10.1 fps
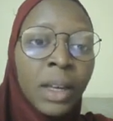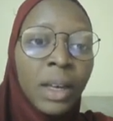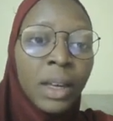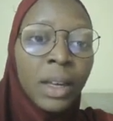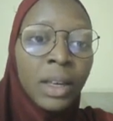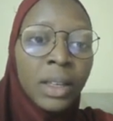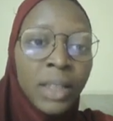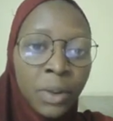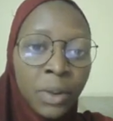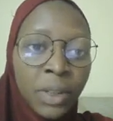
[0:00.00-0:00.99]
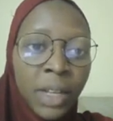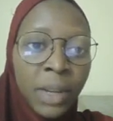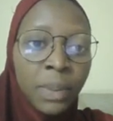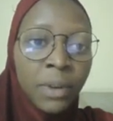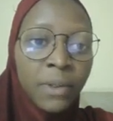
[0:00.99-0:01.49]
internal type
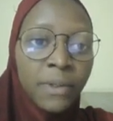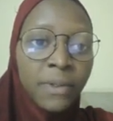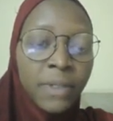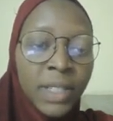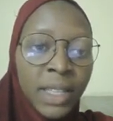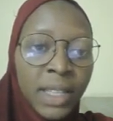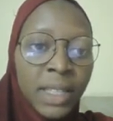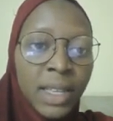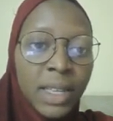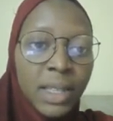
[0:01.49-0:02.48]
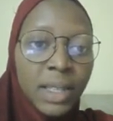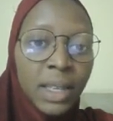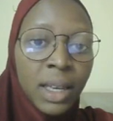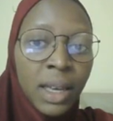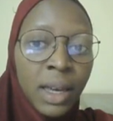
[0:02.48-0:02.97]
of CSS,
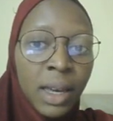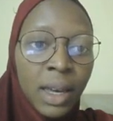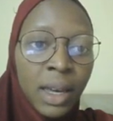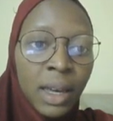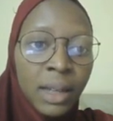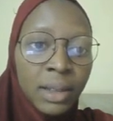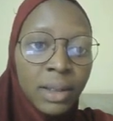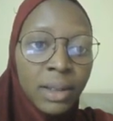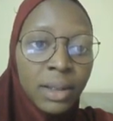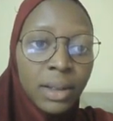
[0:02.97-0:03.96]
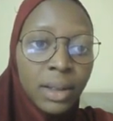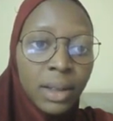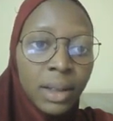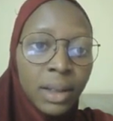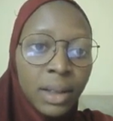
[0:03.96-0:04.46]
and
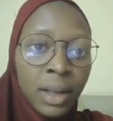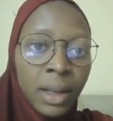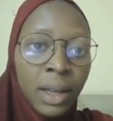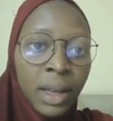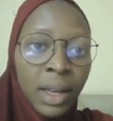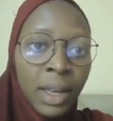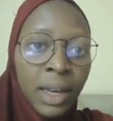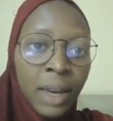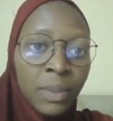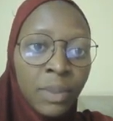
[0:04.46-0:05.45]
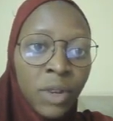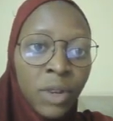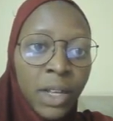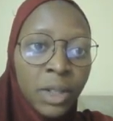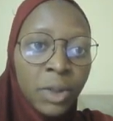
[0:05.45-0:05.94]
here I'm trying
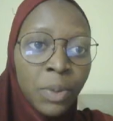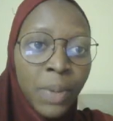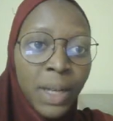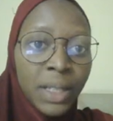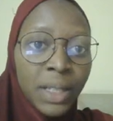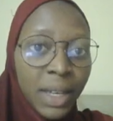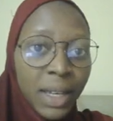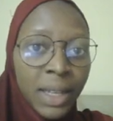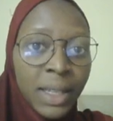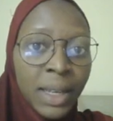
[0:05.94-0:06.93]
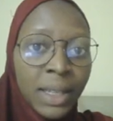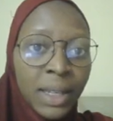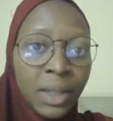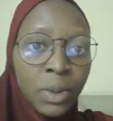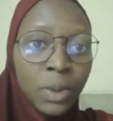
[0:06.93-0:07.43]
to make the header that
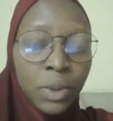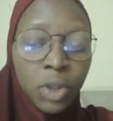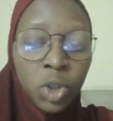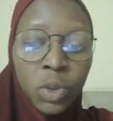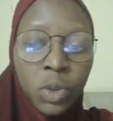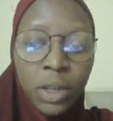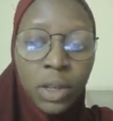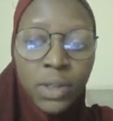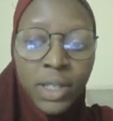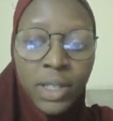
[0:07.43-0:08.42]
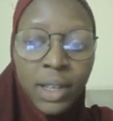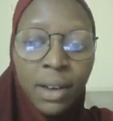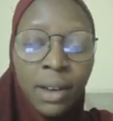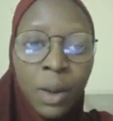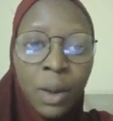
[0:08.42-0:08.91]
will show the user
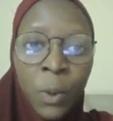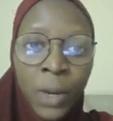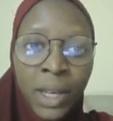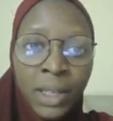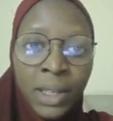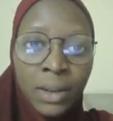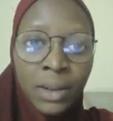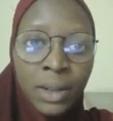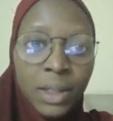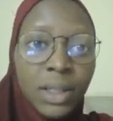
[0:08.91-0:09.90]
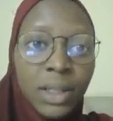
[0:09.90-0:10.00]
where there is.